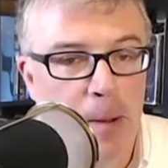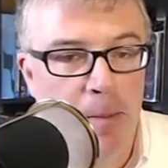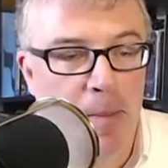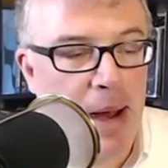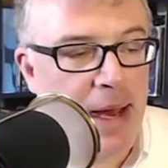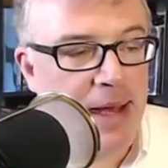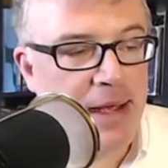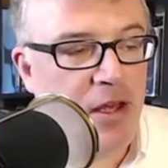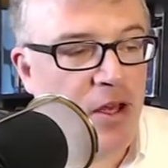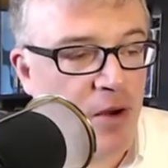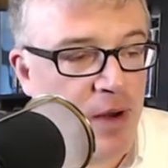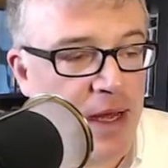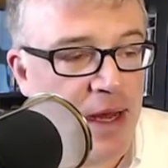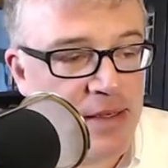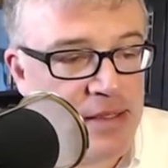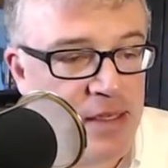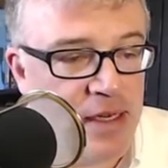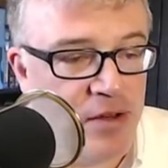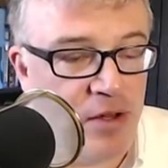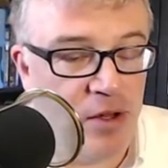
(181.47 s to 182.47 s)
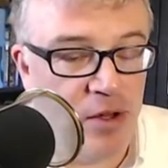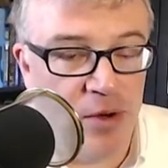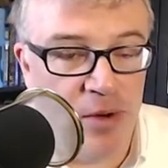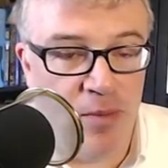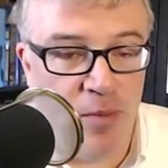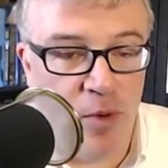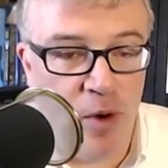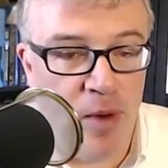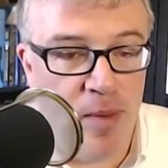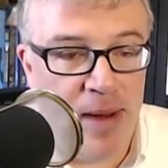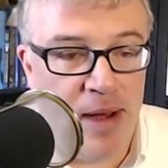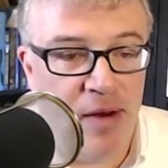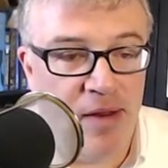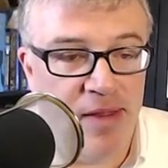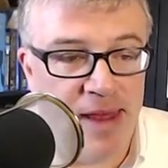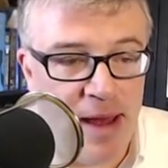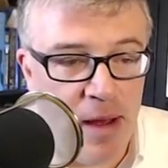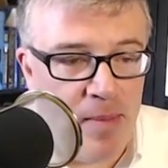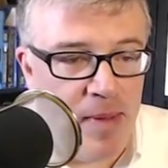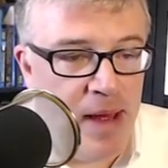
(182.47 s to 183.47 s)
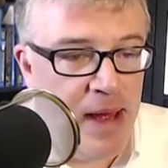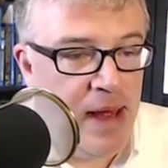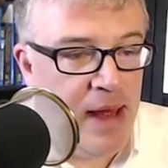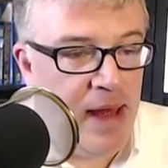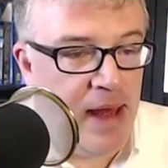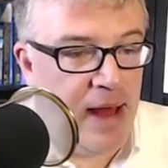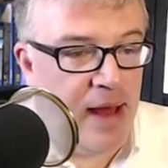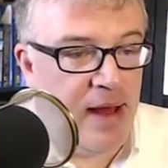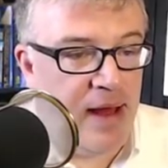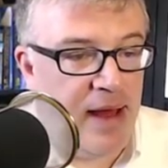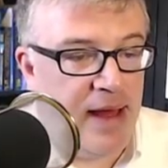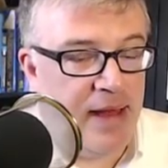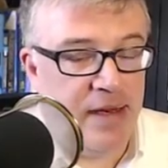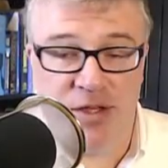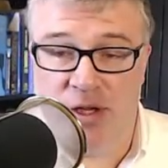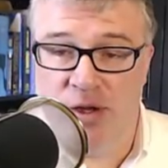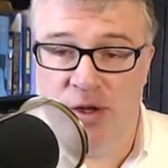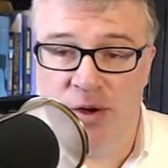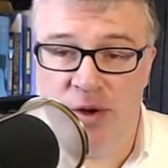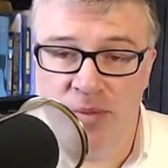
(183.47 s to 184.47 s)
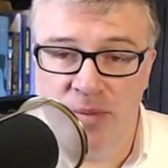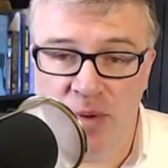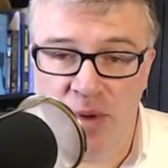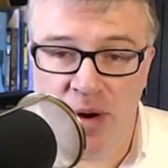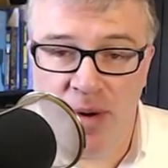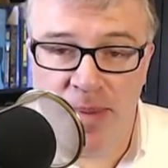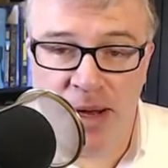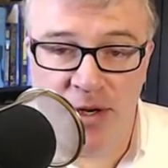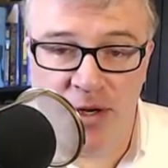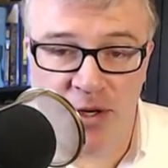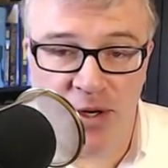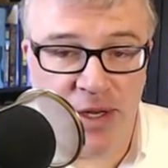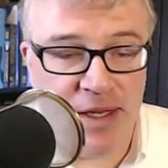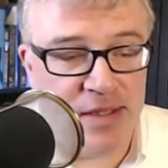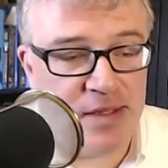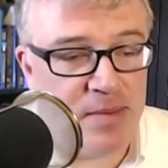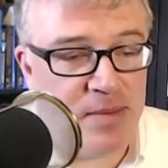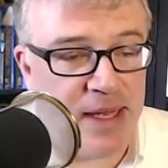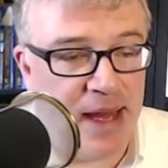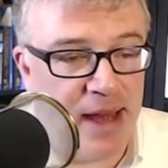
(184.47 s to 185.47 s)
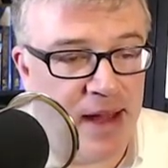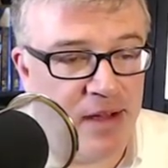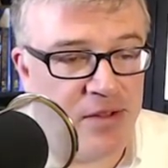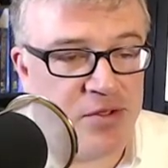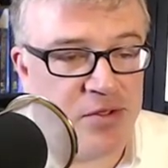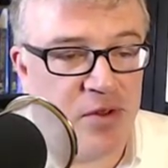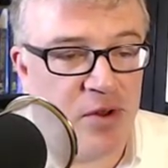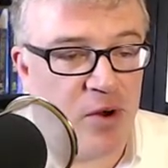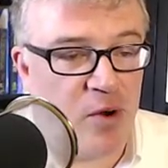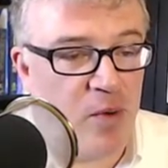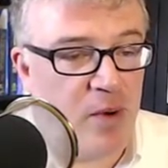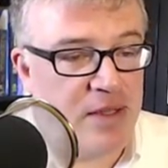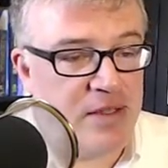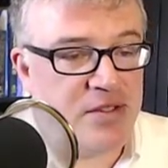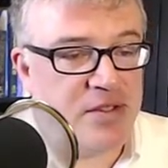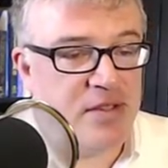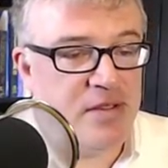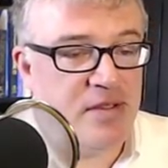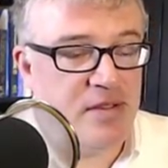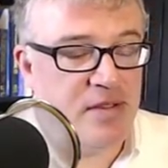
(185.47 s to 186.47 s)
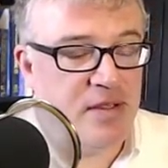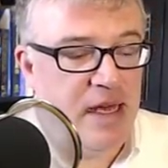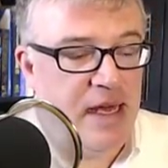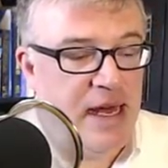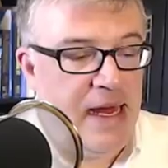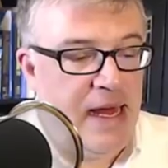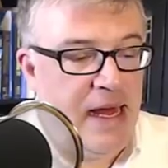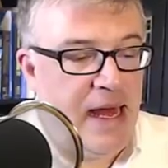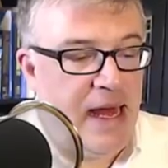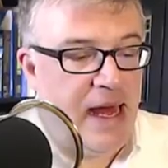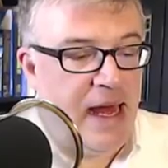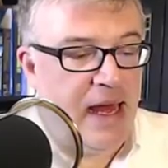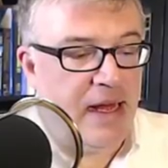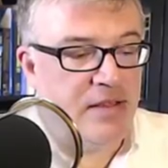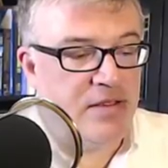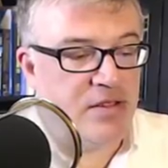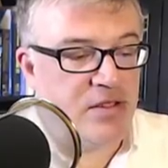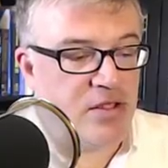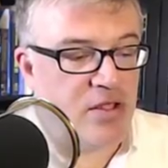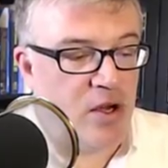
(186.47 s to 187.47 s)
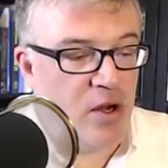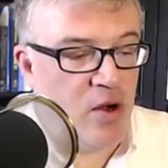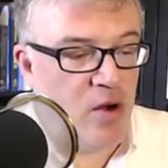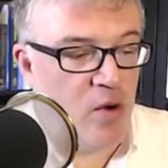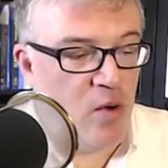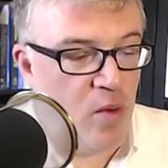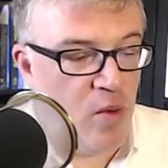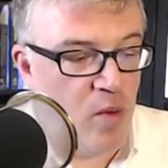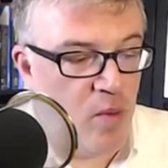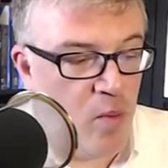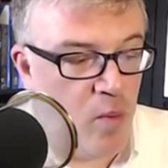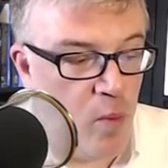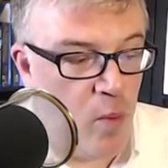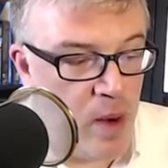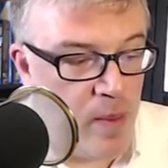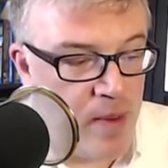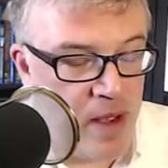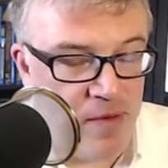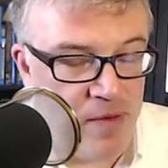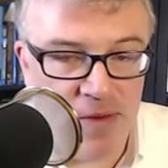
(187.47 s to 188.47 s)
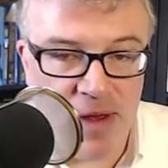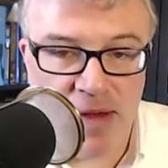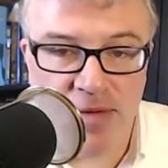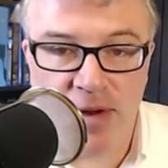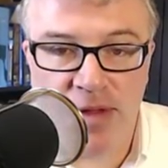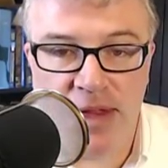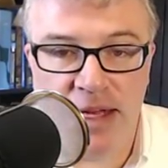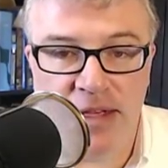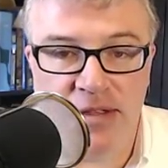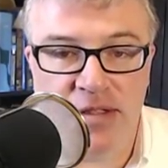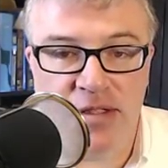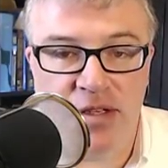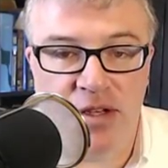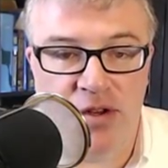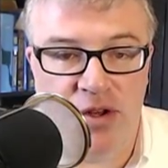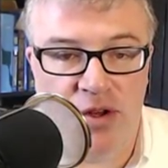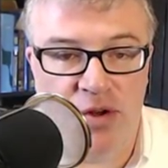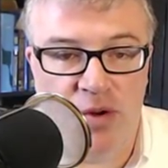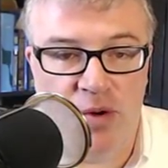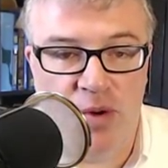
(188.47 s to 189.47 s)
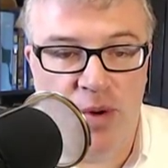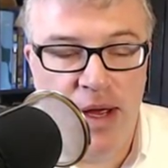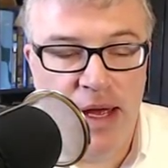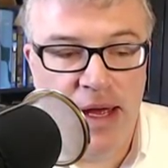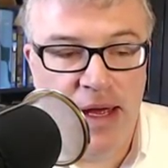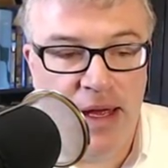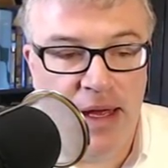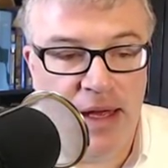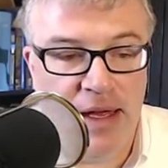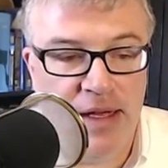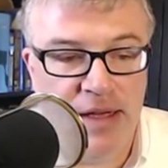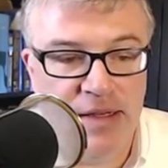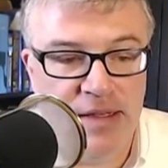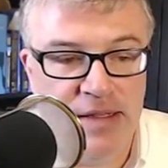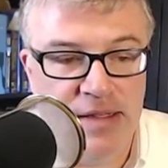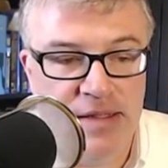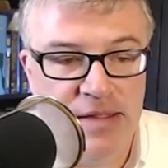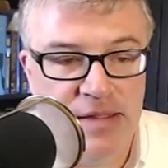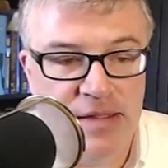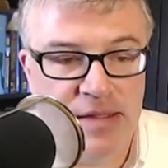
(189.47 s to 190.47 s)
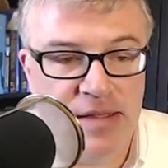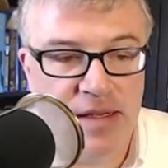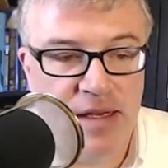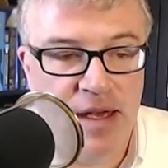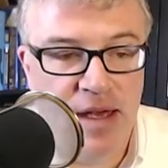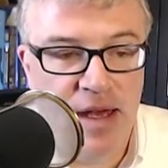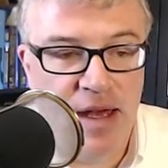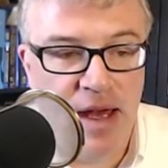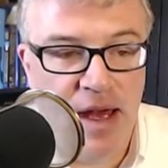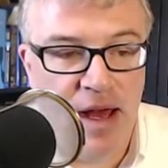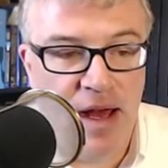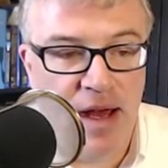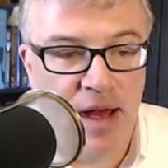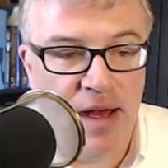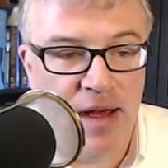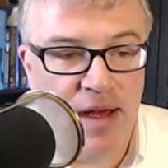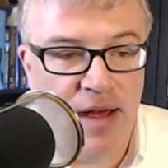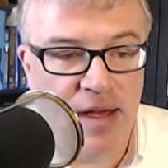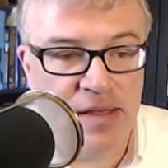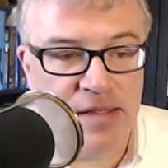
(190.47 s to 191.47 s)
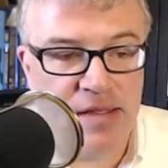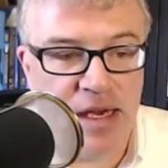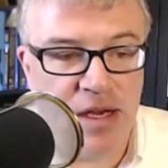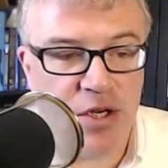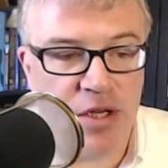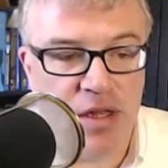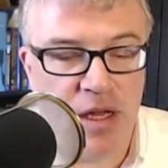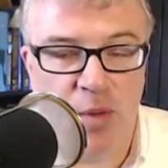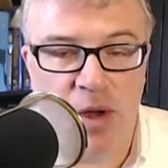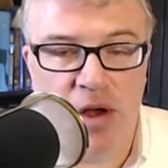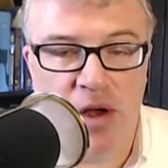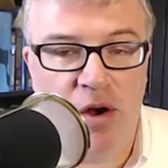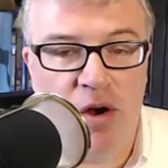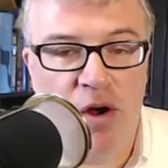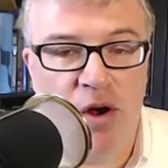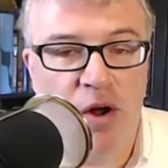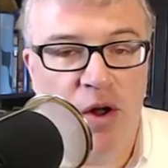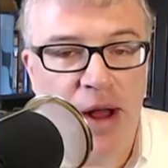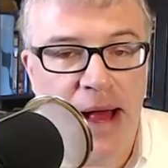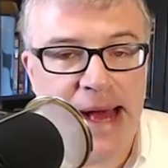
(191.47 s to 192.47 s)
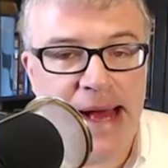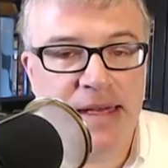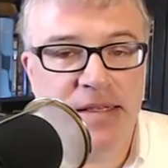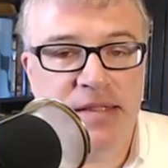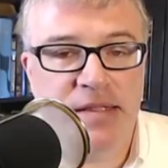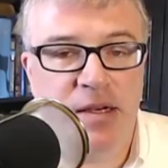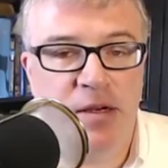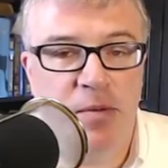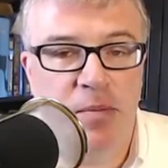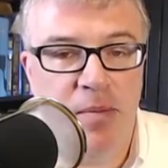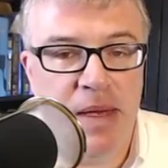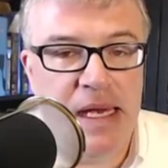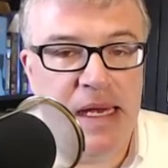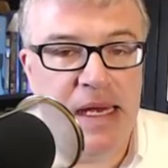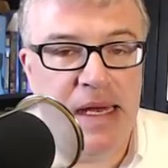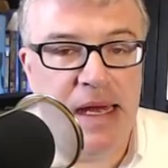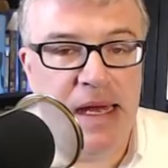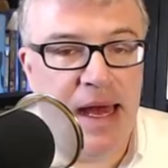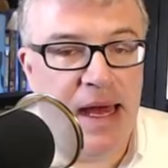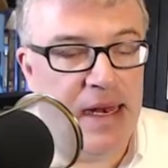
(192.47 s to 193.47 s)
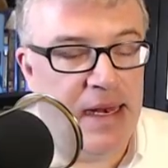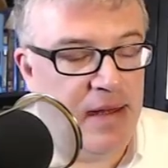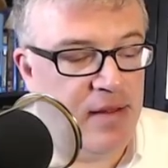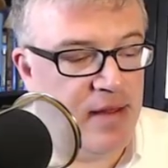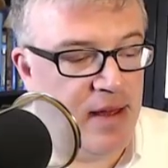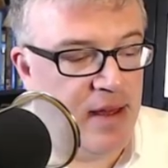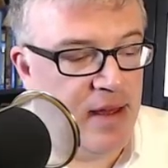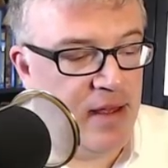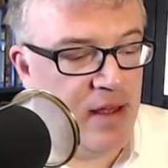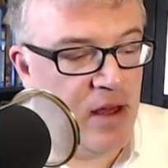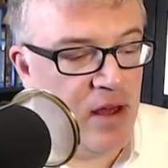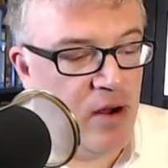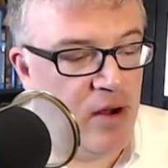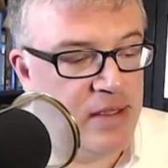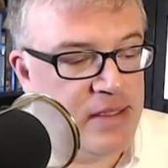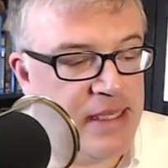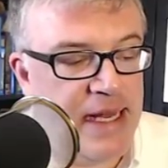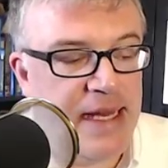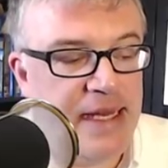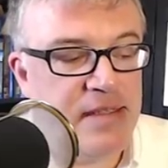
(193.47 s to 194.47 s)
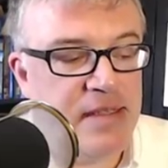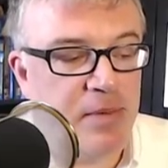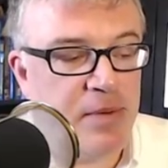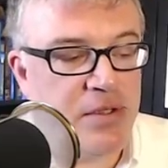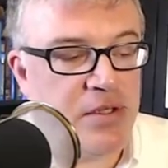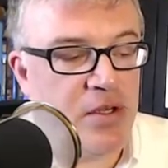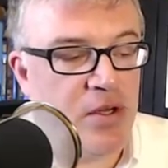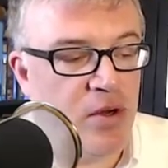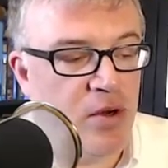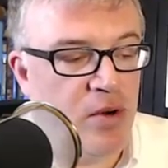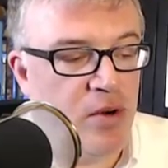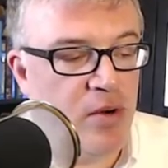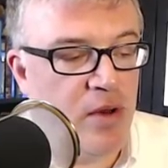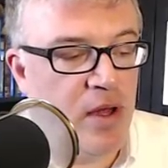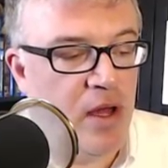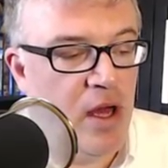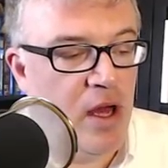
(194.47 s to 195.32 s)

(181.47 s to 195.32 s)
curiosity to learn more about them and to learn more about Judaism, to answer their questions. And so one of my favorite things to do is a session that we call Ask Me Anything. And on today's episode,